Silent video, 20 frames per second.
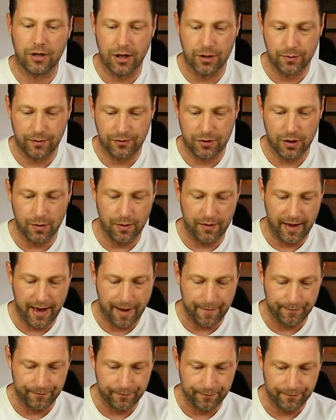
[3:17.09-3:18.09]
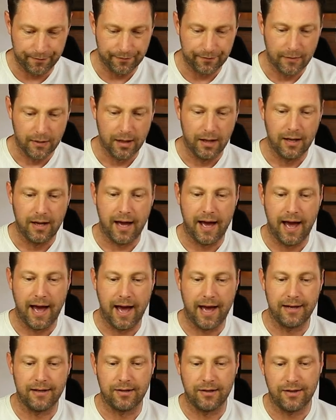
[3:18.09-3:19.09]
It comes with two of them.
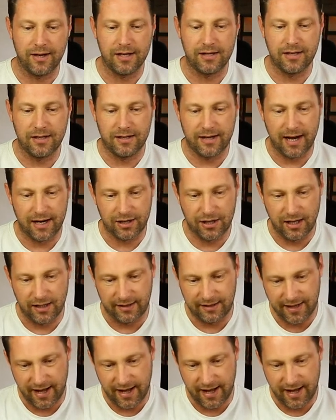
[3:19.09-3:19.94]
And this is actually a